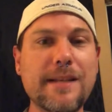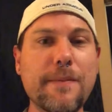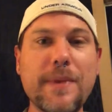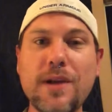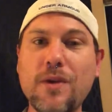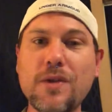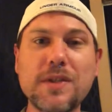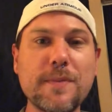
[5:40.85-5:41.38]
a
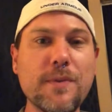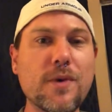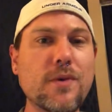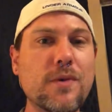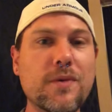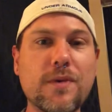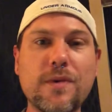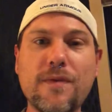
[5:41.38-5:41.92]
big old
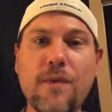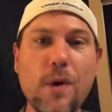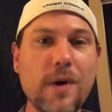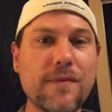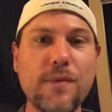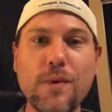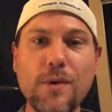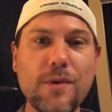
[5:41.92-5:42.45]
spoon or
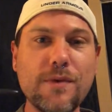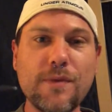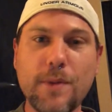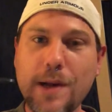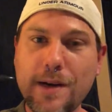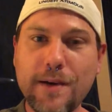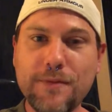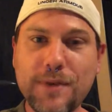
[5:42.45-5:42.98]
fork full of
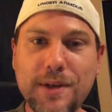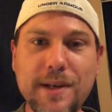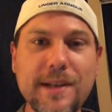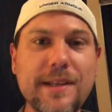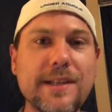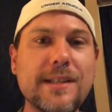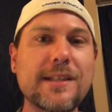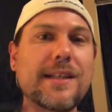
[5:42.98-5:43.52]
whatever it
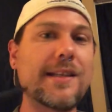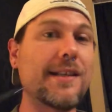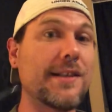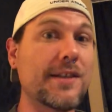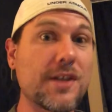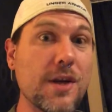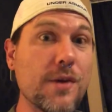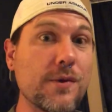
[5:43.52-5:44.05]
is, and
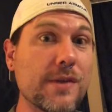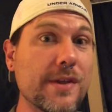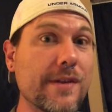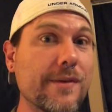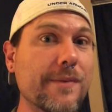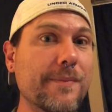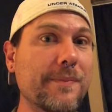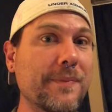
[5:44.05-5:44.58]
it's new to
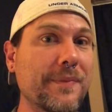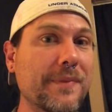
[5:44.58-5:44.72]
them,